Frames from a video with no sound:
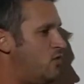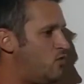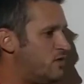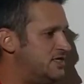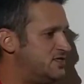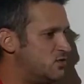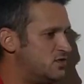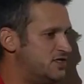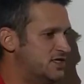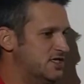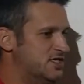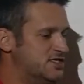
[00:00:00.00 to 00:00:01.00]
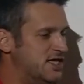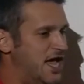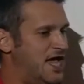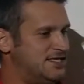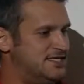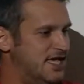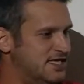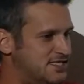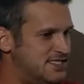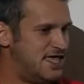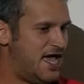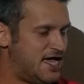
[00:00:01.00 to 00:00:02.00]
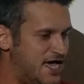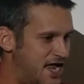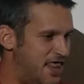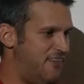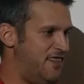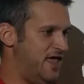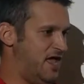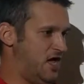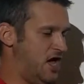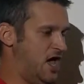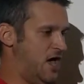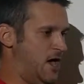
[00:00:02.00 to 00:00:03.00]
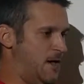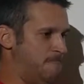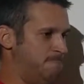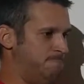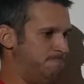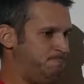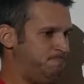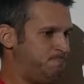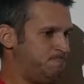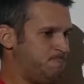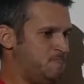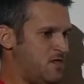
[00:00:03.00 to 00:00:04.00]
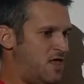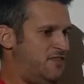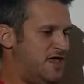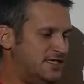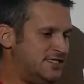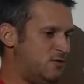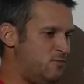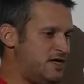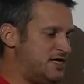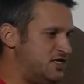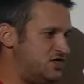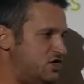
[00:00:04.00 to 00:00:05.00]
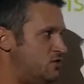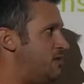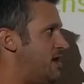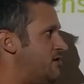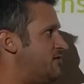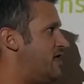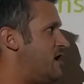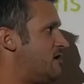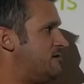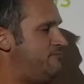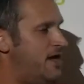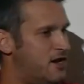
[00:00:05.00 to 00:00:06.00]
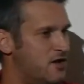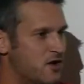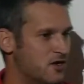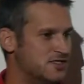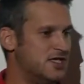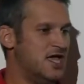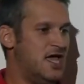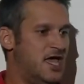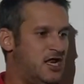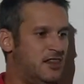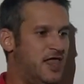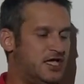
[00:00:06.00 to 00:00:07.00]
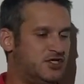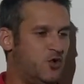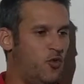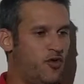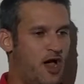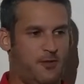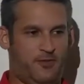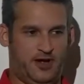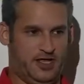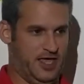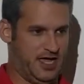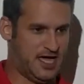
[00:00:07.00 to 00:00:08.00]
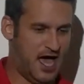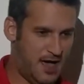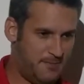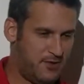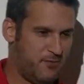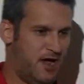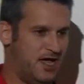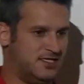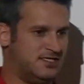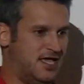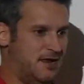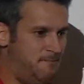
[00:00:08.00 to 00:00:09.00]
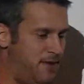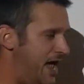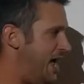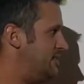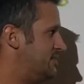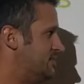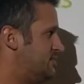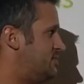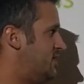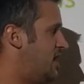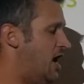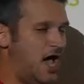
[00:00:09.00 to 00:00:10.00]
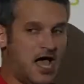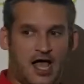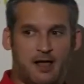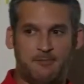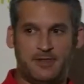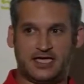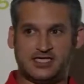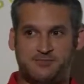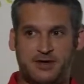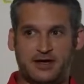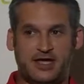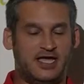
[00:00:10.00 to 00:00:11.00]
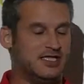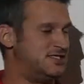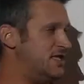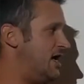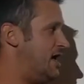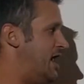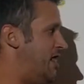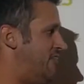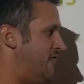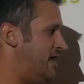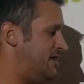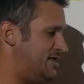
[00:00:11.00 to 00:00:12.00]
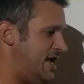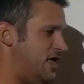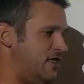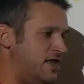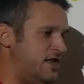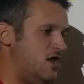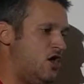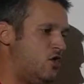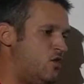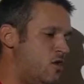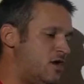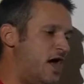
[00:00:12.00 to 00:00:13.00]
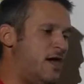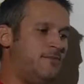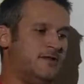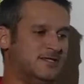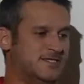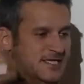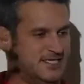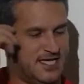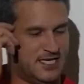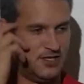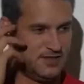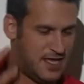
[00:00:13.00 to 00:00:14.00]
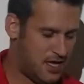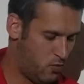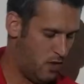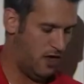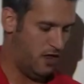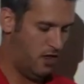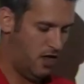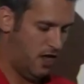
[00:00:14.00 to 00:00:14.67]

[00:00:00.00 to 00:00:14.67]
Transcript: resources, assets, that kind of thing. Things that we can do better than our competitors, intellectual property like copyrights and patents, experience, that kind of thing, talent, core competencies, can you think well?